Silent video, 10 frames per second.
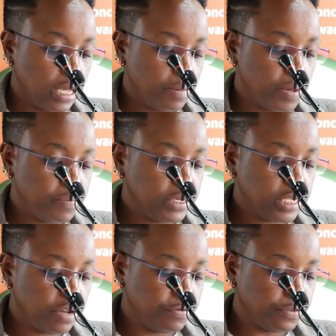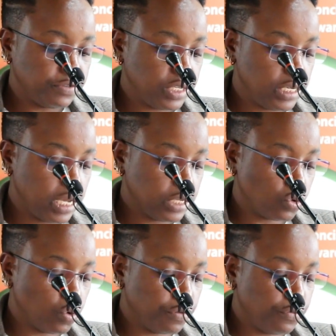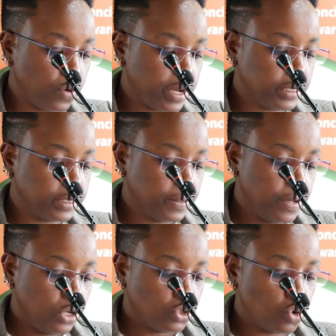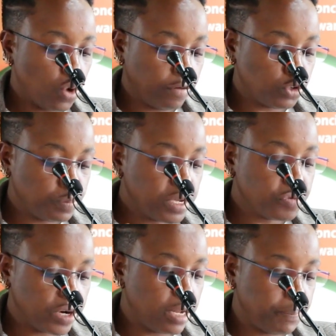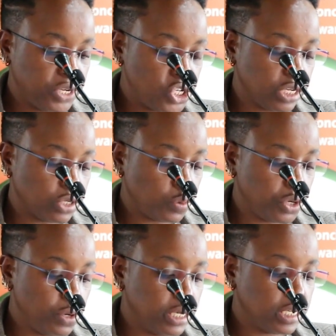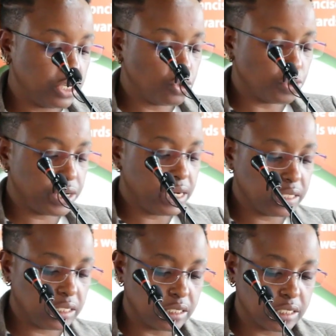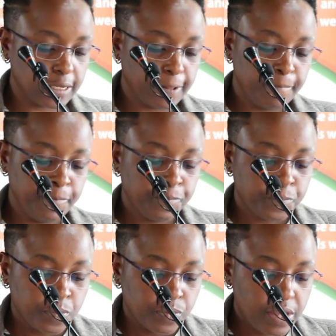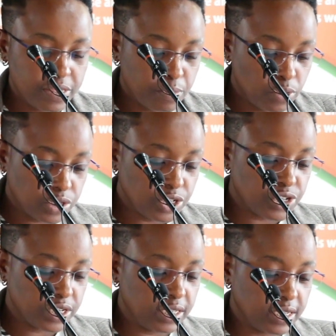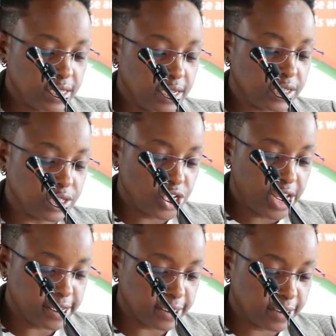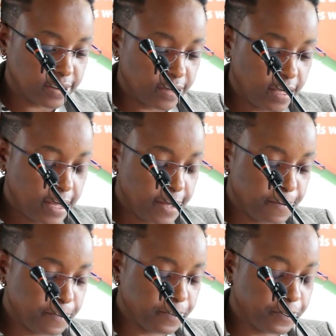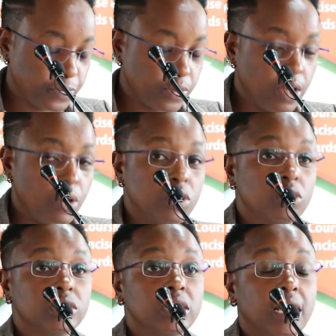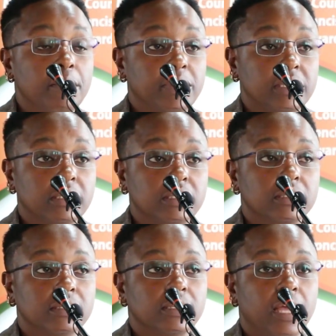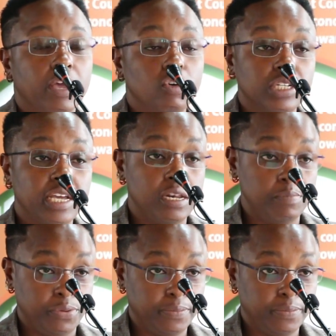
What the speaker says: maybe 10, 15 years going forward. So you have to be really patient when you enter into real estate. Then the most interesting thing is shares. When I was in campus, I got help.